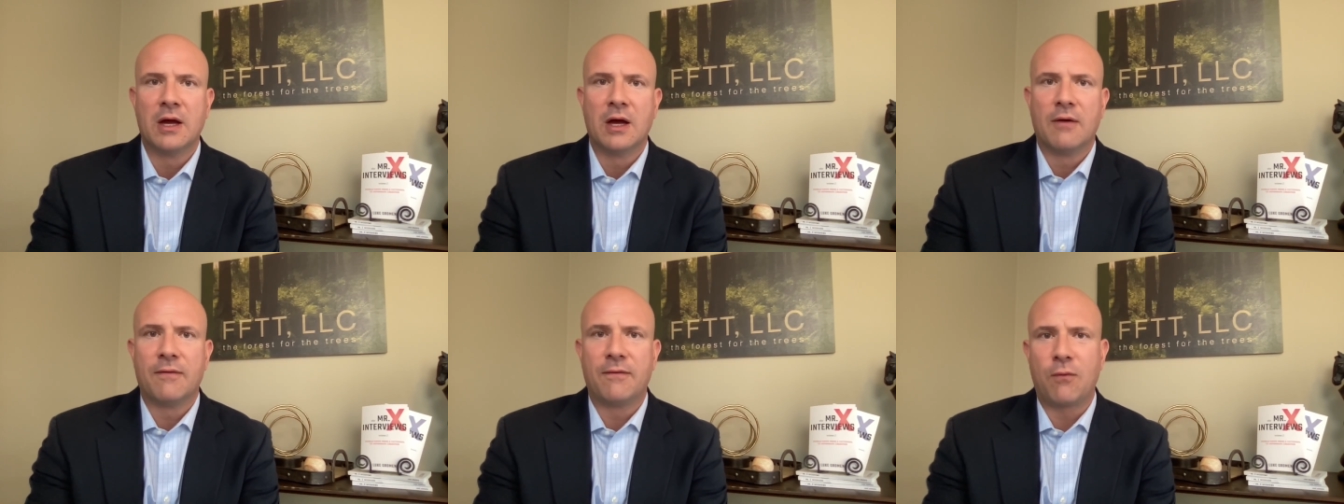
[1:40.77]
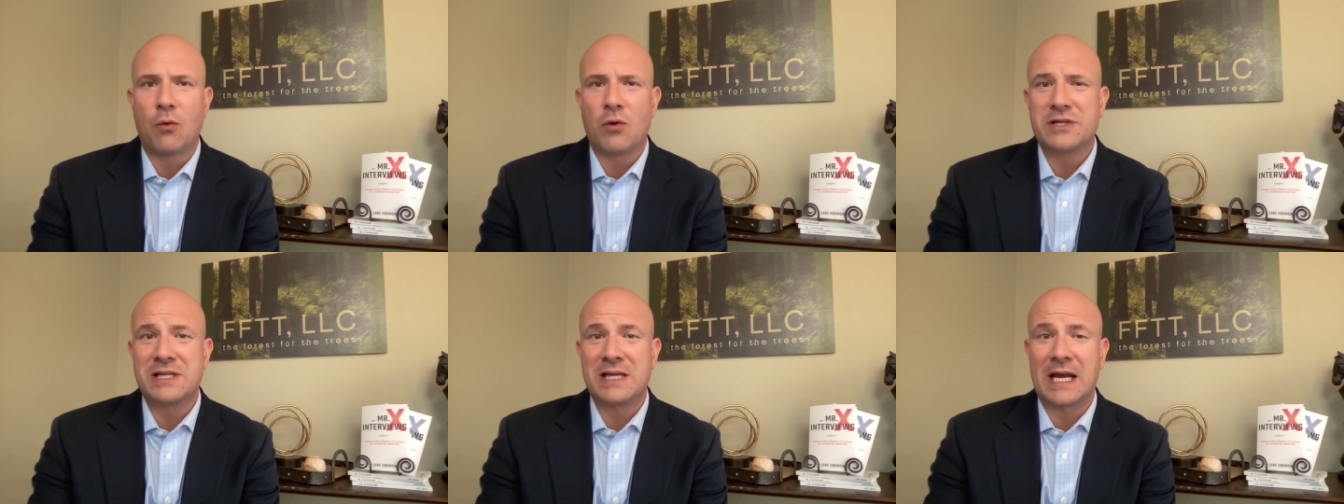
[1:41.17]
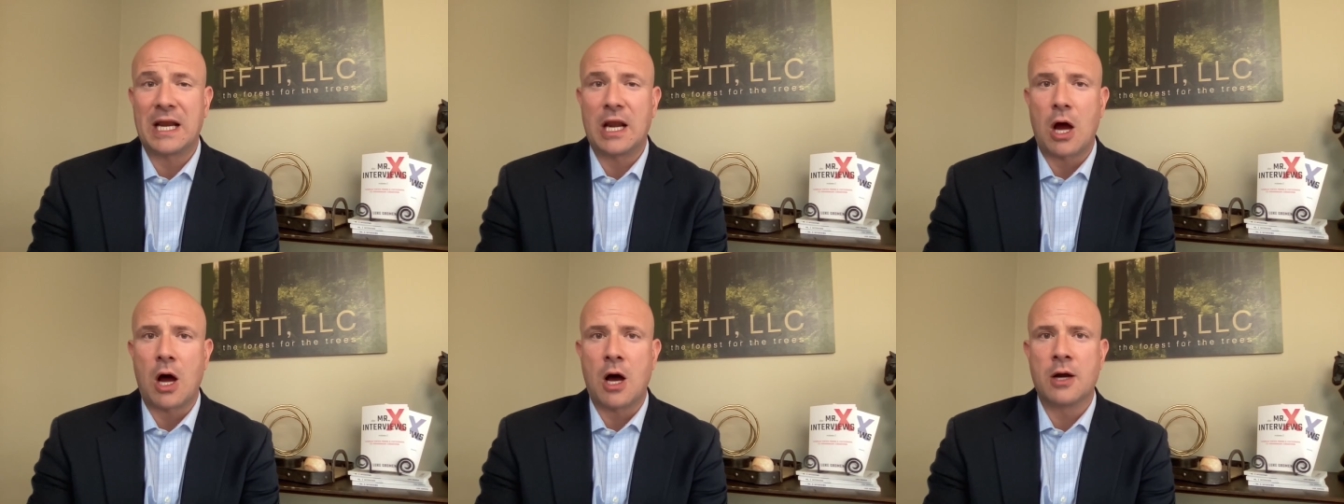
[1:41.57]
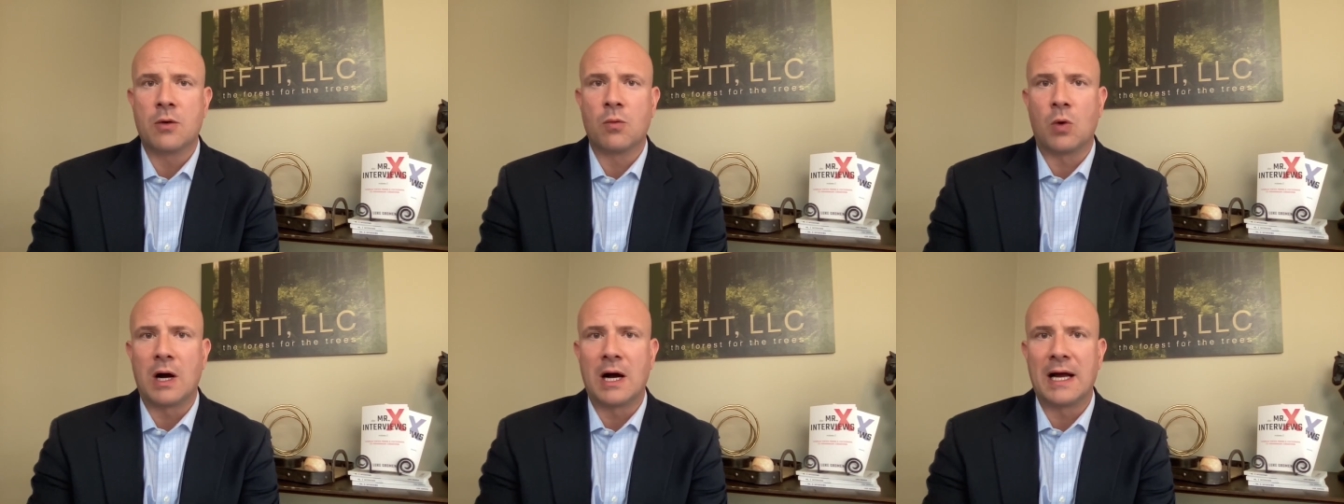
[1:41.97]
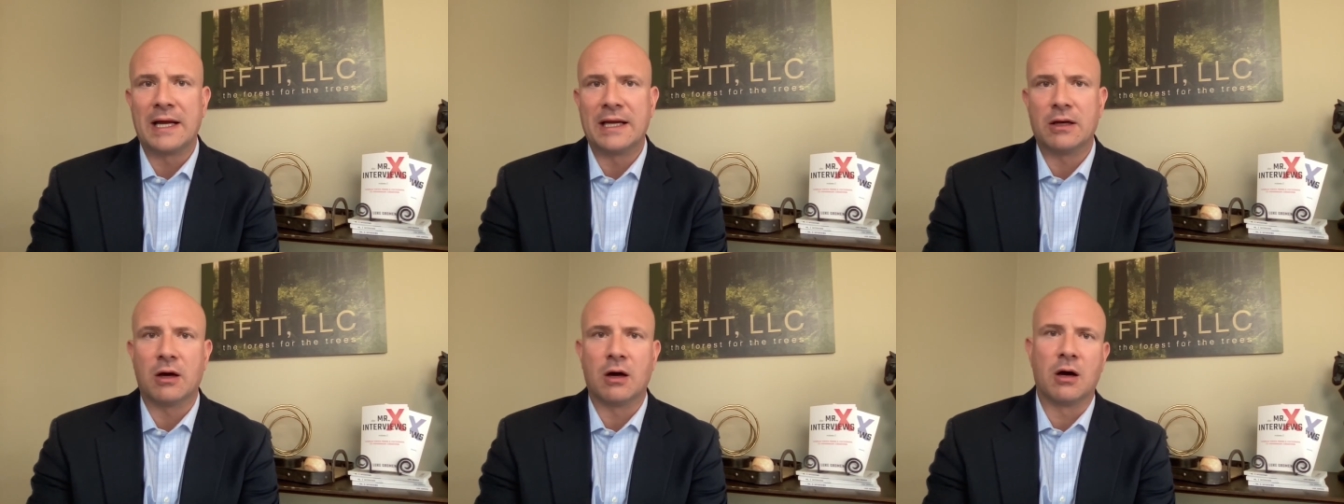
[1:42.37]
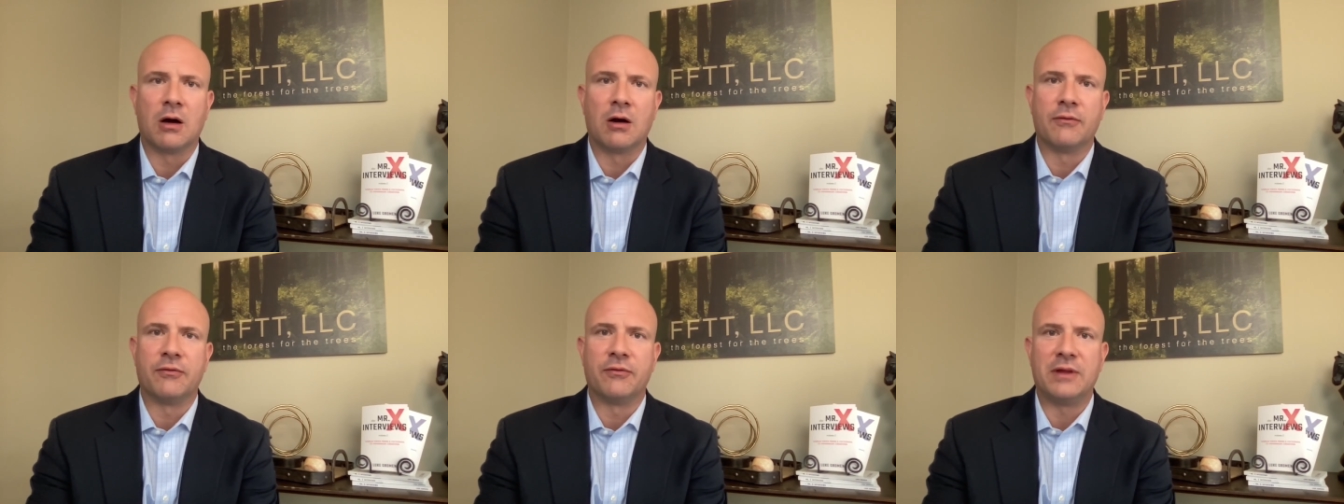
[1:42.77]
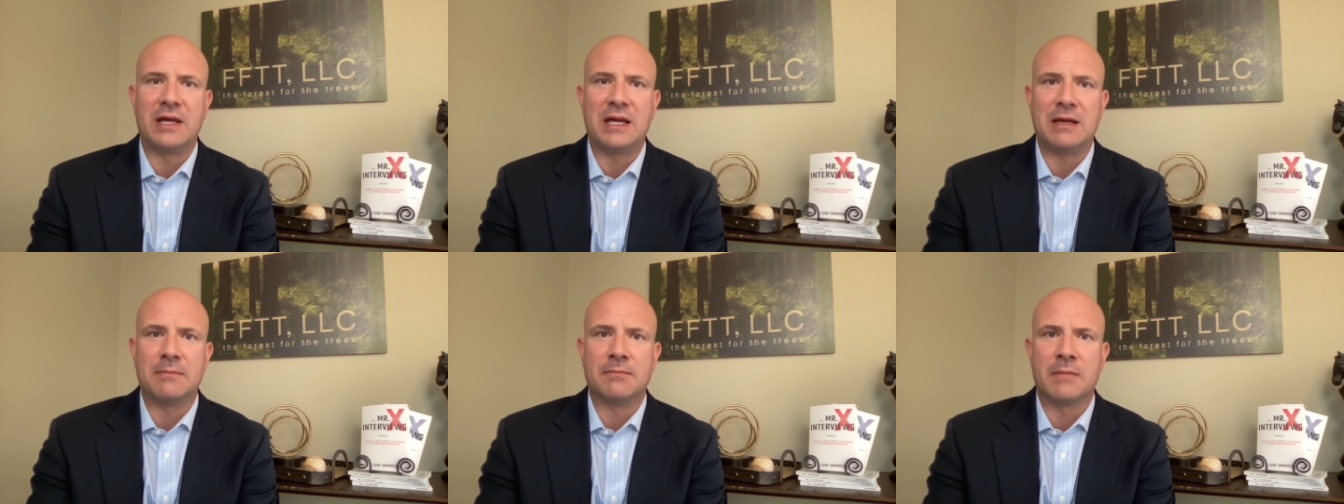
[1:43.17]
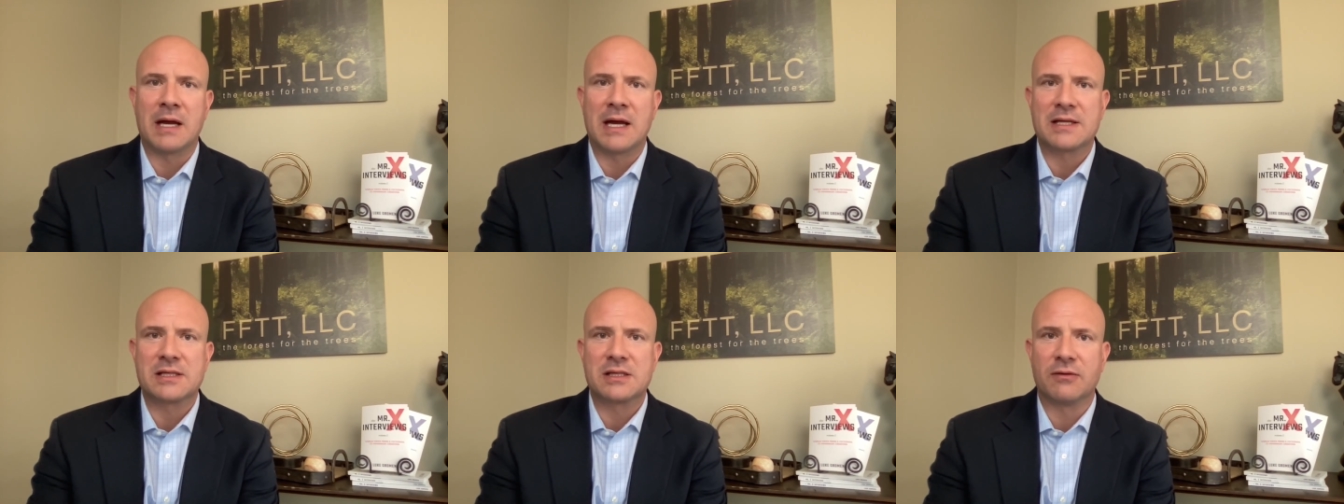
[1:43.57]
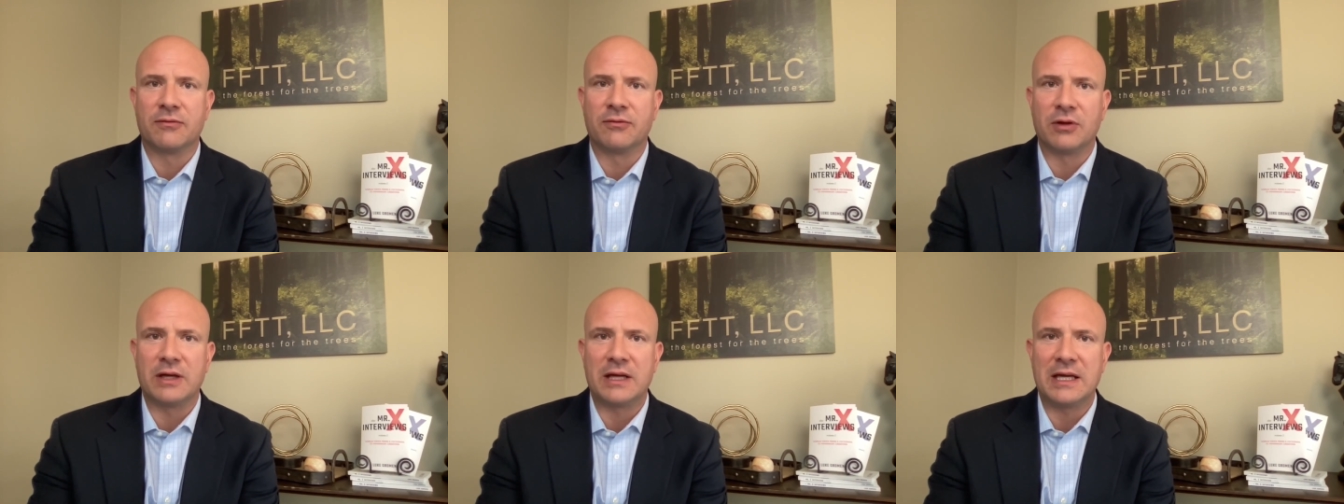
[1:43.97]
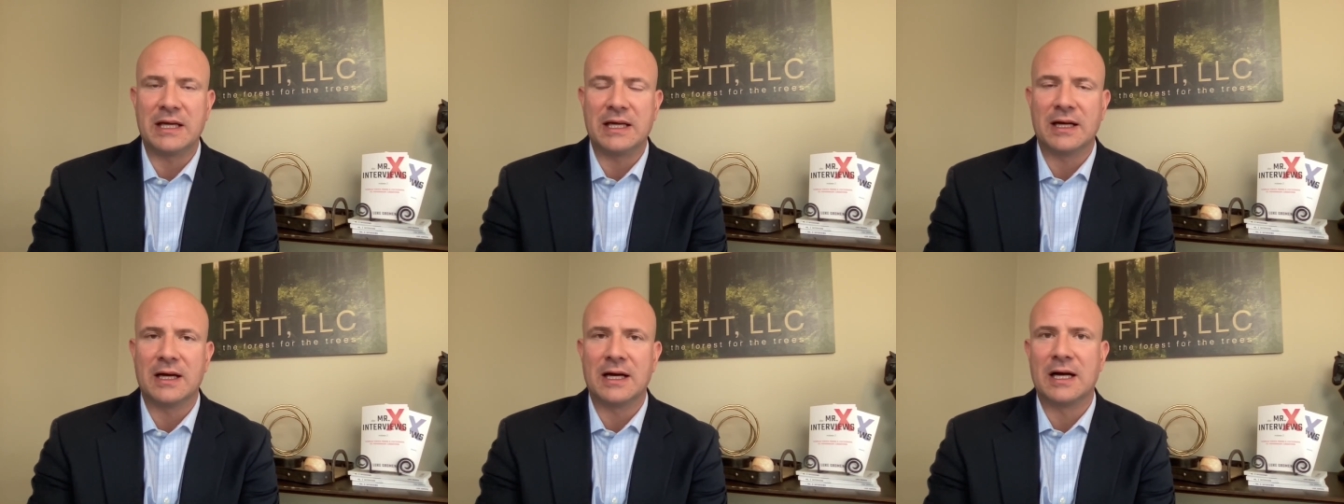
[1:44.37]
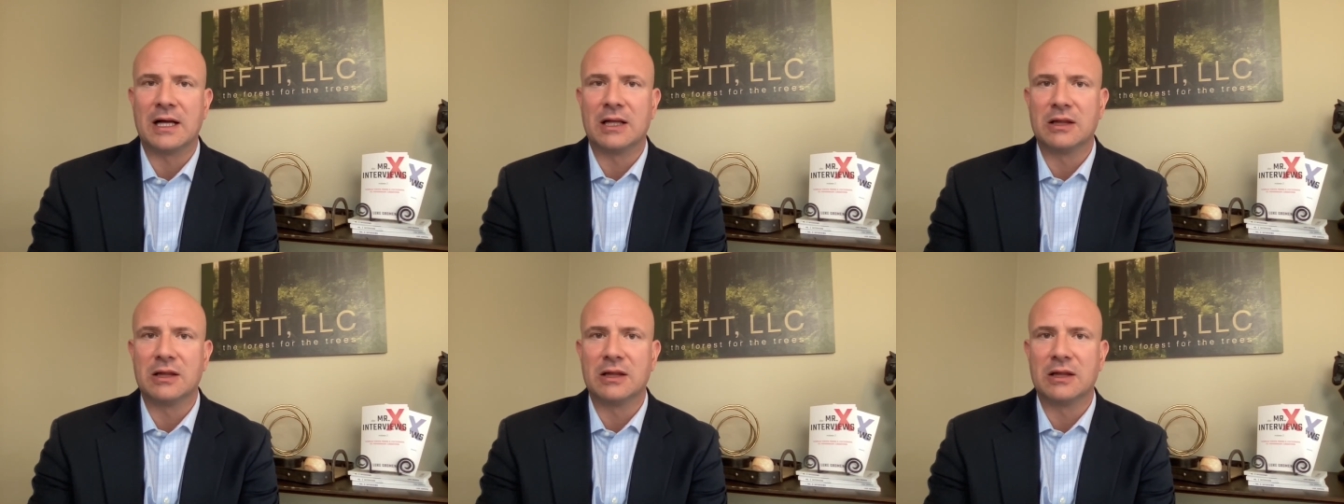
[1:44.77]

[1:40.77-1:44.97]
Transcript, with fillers: forcing an unwind of the massively uh,